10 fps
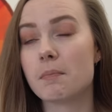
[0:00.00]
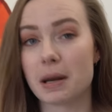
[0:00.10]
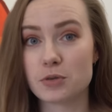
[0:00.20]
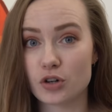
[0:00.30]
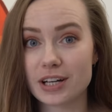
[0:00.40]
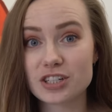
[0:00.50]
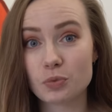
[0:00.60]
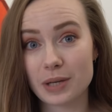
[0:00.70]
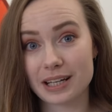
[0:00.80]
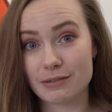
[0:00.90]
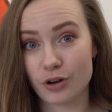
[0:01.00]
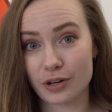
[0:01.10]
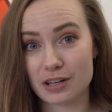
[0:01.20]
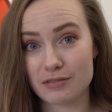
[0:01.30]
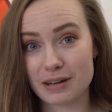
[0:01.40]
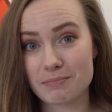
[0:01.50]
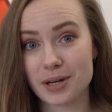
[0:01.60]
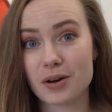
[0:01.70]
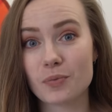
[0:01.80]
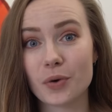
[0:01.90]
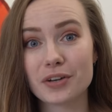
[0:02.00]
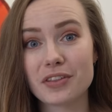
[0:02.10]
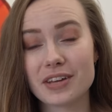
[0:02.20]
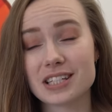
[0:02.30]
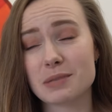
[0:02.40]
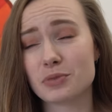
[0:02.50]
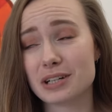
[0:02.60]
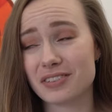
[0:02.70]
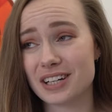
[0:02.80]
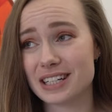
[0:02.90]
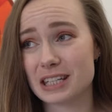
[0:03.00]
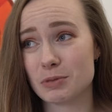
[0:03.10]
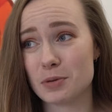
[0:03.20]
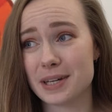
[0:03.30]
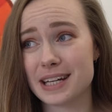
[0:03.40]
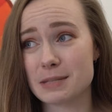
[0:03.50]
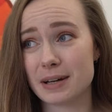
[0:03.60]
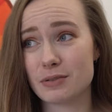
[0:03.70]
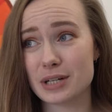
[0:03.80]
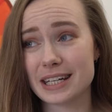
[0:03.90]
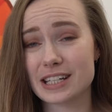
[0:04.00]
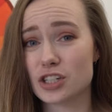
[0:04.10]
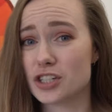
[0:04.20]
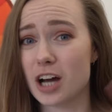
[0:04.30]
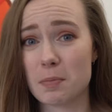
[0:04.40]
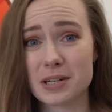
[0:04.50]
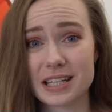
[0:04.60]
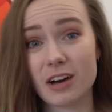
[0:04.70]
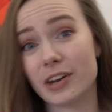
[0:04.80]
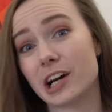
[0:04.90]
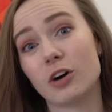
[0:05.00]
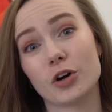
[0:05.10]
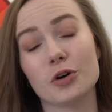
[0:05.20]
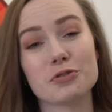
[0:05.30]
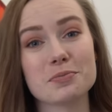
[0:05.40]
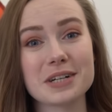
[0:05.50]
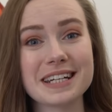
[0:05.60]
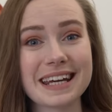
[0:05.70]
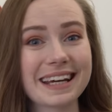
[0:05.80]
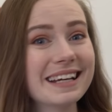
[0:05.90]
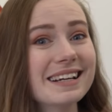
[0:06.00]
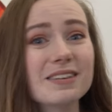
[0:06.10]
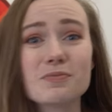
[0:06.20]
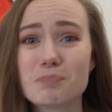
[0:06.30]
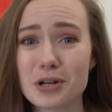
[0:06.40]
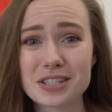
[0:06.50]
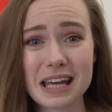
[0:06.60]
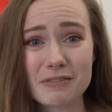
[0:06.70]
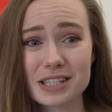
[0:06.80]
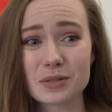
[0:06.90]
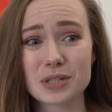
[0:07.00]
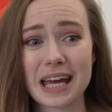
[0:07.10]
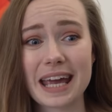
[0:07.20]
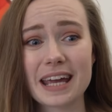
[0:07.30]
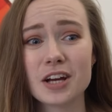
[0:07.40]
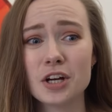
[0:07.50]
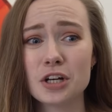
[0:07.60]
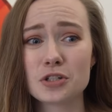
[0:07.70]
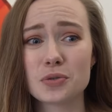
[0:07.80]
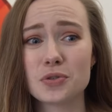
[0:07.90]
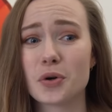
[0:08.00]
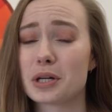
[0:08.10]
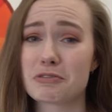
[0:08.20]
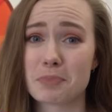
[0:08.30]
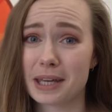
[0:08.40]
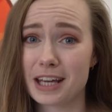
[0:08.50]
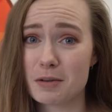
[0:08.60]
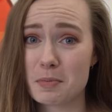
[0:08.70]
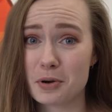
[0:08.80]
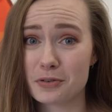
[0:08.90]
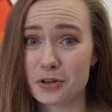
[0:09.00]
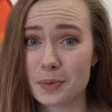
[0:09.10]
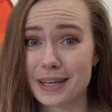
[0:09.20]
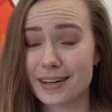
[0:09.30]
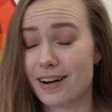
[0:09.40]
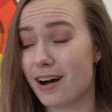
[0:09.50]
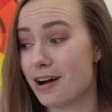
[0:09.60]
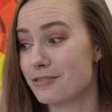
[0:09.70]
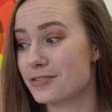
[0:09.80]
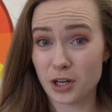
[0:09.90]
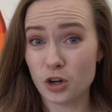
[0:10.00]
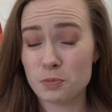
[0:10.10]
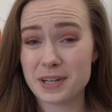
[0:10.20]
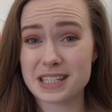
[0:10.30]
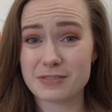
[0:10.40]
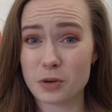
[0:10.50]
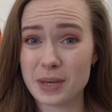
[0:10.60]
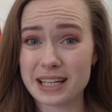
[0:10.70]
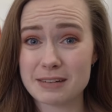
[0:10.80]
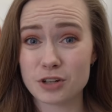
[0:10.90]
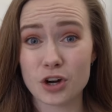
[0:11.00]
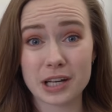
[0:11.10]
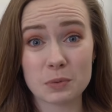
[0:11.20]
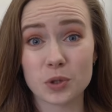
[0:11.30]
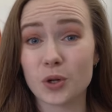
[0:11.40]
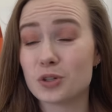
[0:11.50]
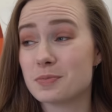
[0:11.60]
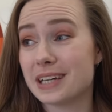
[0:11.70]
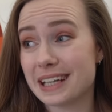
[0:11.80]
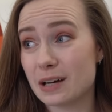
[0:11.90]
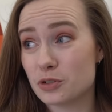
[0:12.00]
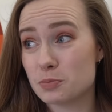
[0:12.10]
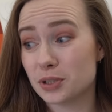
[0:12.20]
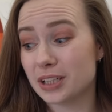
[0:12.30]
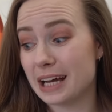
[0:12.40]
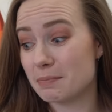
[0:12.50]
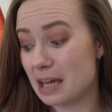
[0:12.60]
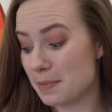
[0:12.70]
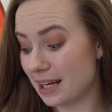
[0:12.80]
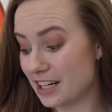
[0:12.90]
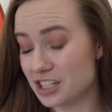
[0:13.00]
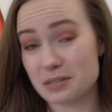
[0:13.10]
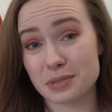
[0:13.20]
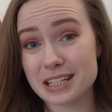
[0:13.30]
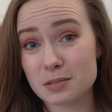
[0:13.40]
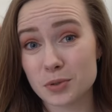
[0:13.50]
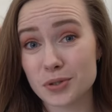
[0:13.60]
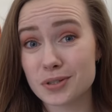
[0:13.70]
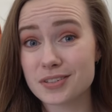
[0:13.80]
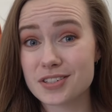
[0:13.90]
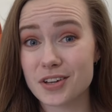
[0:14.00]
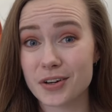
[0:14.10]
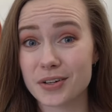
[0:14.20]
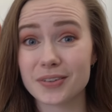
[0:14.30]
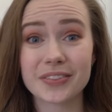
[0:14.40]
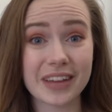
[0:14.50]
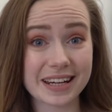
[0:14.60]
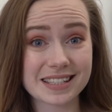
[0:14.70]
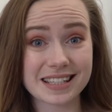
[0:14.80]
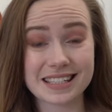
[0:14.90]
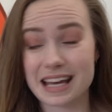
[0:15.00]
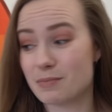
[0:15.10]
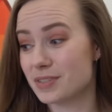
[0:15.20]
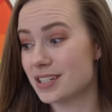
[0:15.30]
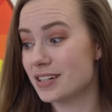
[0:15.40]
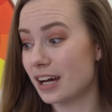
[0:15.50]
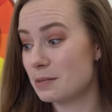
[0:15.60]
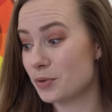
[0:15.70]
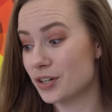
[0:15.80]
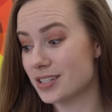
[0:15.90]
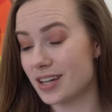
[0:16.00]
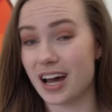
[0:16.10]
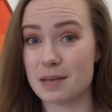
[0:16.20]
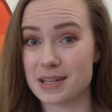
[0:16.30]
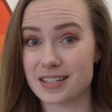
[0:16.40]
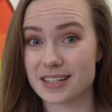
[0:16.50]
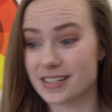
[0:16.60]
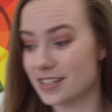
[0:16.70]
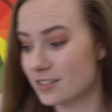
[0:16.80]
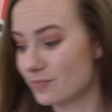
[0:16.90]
but I'm trying to weekly vlog in November. One of the things I'm really finding at the moment is my reading is just up and down. Like I'll go from reading books every single day to not even picking up a book for a week and a half. My hope is if I weekly vlog, it will hold me accountable and maybe I'll actually read them all. So that is the attempt. 9 books, I'm excited.